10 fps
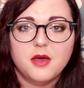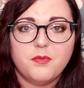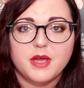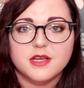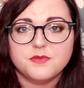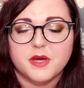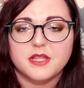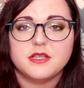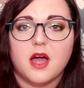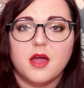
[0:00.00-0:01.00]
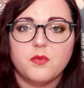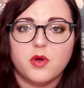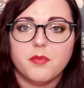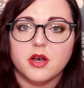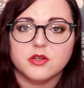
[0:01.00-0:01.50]
because by the time
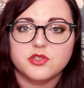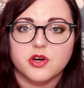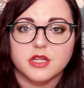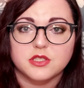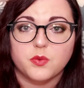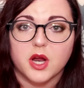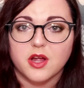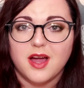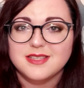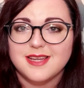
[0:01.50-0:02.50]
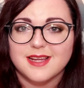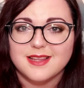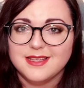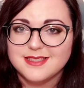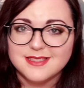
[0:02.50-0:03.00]
women are starting to wear contact
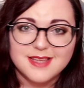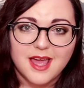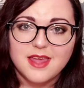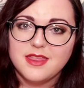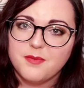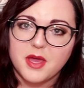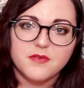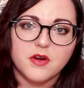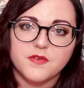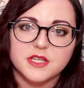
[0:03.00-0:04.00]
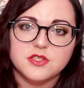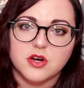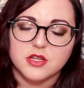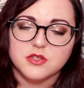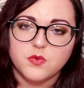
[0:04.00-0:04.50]
lenses, they may have already
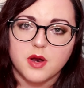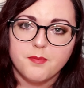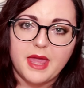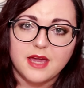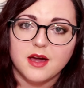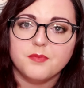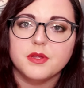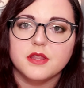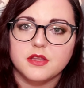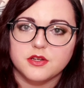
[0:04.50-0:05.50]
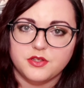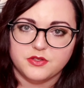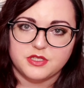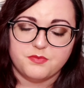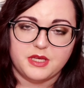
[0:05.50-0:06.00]
started to wear makeup, they're
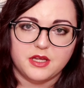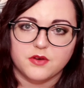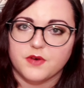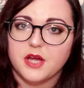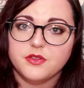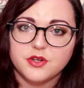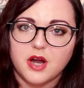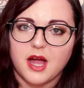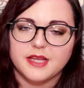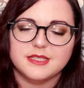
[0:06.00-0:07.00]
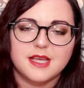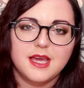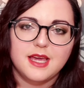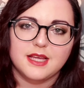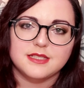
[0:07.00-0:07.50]
used to being around their eyes,
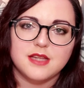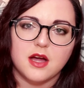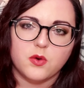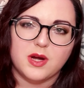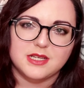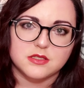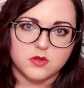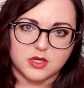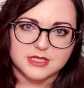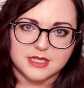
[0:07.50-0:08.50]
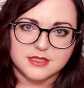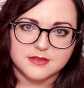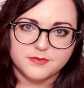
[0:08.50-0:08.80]
it's not quite as daunting.